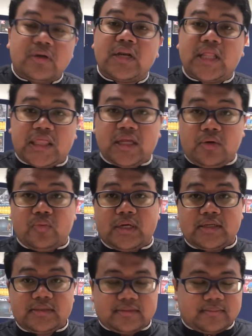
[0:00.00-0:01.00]
the third one
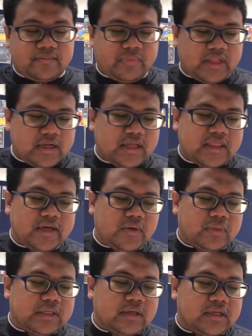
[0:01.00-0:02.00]

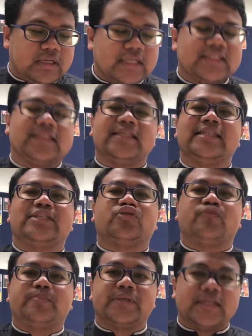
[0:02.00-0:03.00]
is the
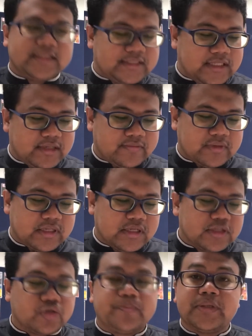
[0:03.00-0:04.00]
superlative.
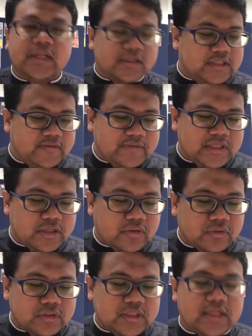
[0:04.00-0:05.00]
Superlative
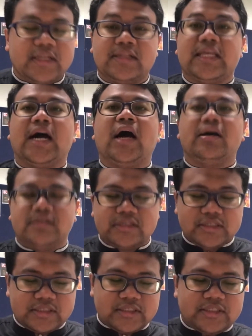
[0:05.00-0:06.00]
denotes the
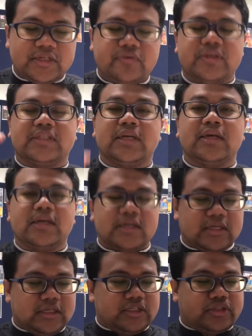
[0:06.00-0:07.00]
highest degrees.
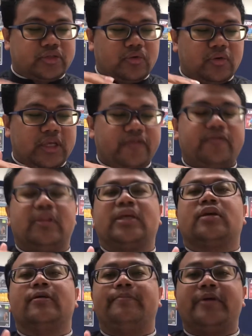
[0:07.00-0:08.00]
So if the
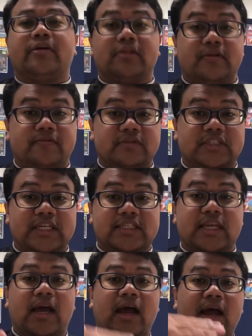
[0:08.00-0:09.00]
comparative just
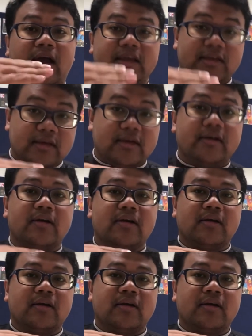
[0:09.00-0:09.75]
higher,